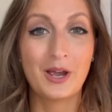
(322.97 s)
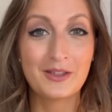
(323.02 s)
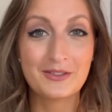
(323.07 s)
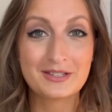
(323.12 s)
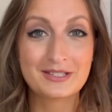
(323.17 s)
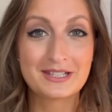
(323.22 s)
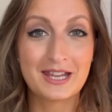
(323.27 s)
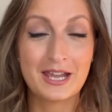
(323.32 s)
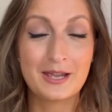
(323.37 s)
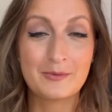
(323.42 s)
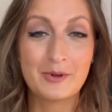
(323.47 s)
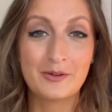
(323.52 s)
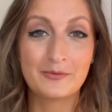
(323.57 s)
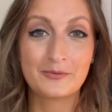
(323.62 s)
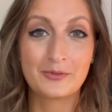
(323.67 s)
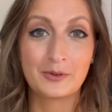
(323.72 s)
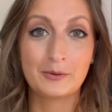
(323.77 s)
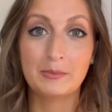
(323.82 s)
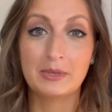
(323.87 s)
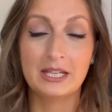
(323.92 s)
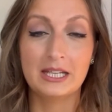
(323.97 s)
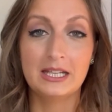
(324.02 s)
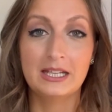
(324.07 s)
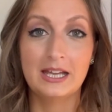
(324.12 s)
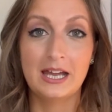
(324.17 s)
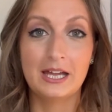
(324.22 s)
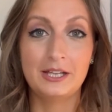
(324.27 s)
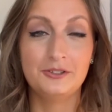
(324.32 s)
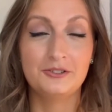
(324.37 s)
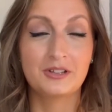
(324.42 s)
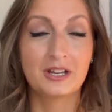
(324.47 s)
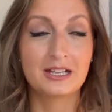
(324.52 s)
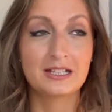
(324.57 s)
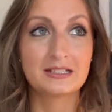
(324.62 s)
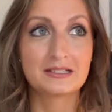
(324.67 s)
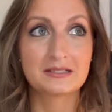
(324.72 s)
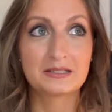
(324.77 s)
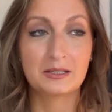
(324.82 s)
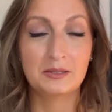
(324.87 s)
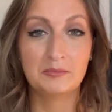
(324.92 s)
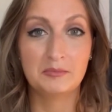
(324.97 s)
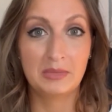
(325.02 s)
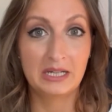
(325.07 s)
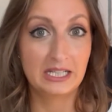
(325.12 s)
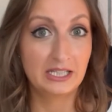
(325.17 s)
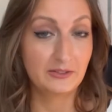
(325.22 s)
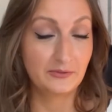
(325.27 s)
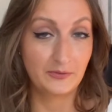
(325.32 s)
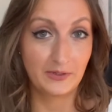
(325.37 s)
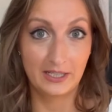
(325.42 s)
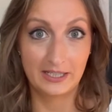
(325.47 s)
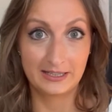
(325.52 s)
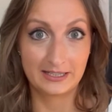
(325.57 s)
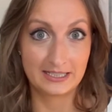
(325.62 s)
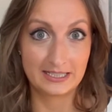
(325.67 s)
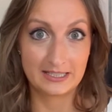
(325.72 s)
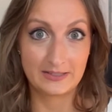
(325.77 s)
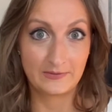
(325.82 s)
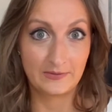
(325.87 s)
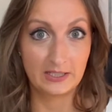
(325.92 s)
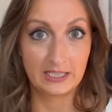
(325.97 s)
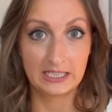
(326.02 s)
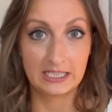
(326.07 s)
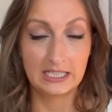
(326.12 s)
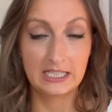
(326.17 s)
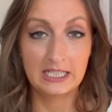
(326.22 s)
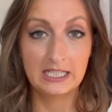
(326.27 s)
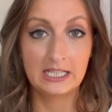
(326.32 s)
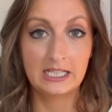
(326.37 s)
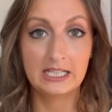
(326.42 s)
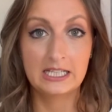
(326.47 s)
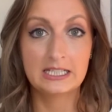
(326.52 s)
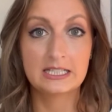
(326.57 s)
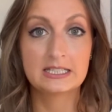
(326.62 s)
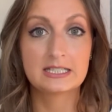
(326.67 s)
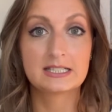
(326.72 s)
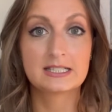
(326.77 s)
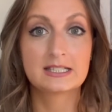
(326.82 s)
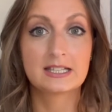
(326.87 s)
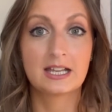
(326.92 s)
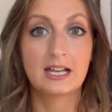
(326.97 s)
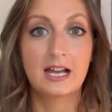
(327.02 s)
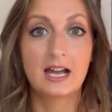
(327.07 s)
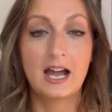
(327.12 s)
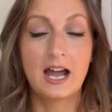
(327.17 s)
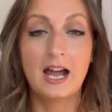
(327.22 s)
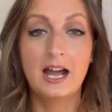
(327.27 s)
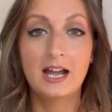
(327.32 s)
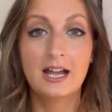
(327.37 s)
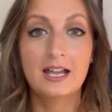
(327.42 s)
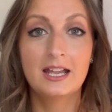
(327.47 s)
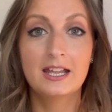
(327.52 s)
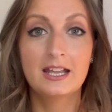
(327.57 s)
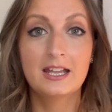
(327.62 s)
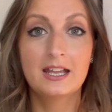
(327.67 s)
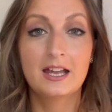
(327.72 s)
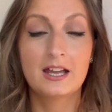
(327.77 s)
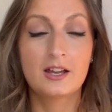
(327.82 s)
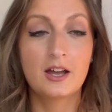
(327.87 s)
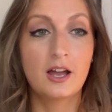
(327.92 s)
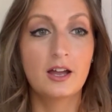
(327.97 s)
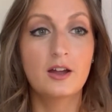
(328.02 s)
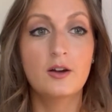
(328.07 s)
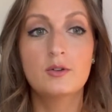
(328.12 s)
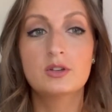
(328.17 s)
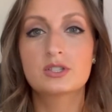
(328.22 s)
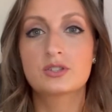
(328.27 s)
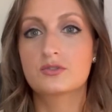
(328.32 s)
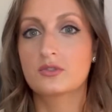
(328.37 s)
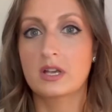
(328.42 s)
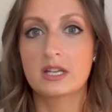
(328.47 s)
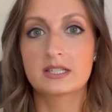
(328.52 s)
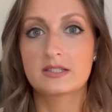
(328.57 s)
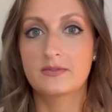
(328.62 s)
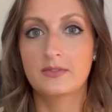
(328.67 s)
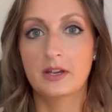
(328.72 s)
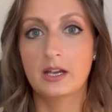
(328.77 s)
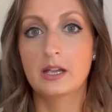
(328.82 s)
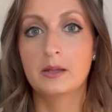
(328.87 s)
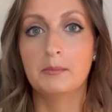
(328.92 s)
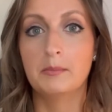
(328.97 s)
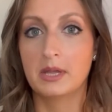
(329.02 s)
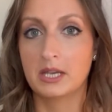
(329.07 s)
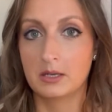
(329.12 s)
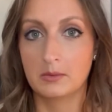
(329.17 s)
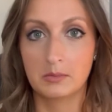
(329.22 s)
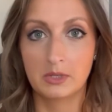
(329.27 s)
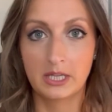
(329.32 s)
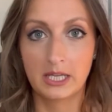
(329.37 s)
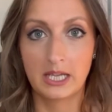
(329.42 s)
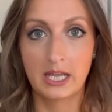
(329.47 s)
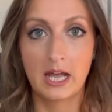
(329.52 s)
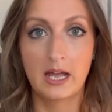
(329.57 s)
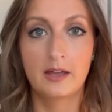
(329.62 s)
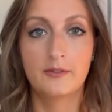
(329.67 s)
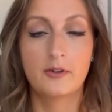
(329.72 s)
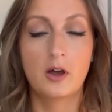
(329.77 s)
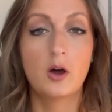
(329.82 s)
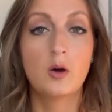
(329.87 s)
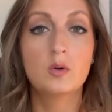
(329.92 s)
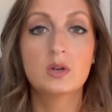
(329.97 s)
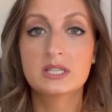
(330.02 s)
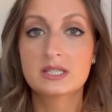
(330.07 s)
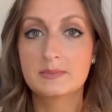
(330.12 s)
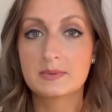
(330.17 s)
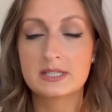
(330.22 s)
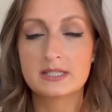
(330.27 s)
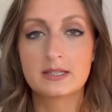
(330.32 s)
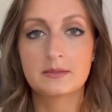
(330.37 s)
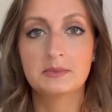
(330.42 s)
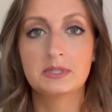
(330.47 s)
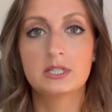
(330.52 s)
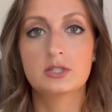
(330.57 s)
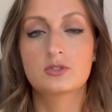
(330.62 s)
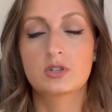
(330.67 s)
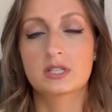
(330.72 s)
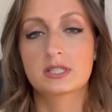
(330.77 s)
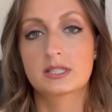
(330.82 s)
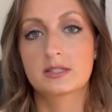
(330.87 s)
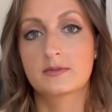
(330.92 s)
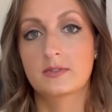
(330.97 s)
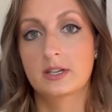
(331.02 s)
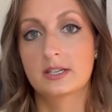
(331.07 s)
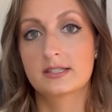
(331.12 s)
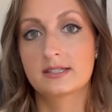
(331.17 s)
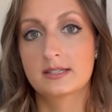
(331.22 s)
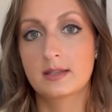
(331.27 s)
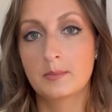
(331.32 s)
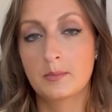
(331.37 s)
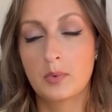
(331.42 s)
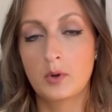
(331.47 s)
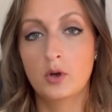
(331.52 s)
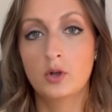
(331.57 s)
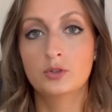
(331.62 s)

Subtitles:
this came up for me, and you guys might find this funny, is I always dress very minimally. I've always been somebody that dresses very simple,